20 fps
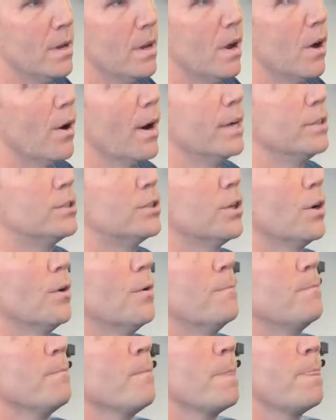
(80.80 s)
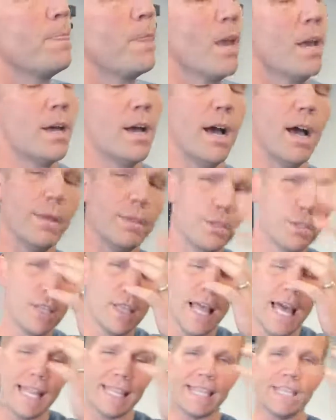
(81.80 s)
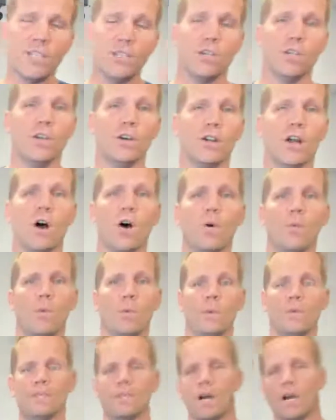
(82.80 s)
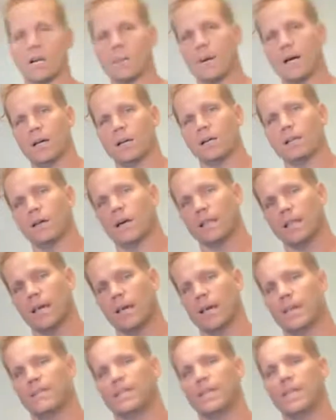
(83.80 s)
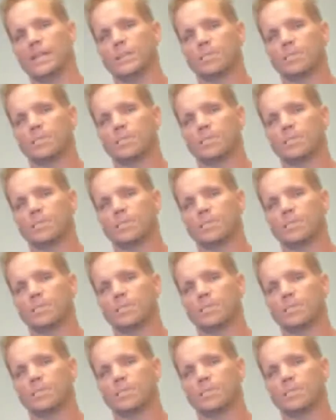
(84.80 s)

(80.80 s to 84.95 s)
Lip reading: All right. So there's a lot of things you can do at home. When we talk about a lot of your fitness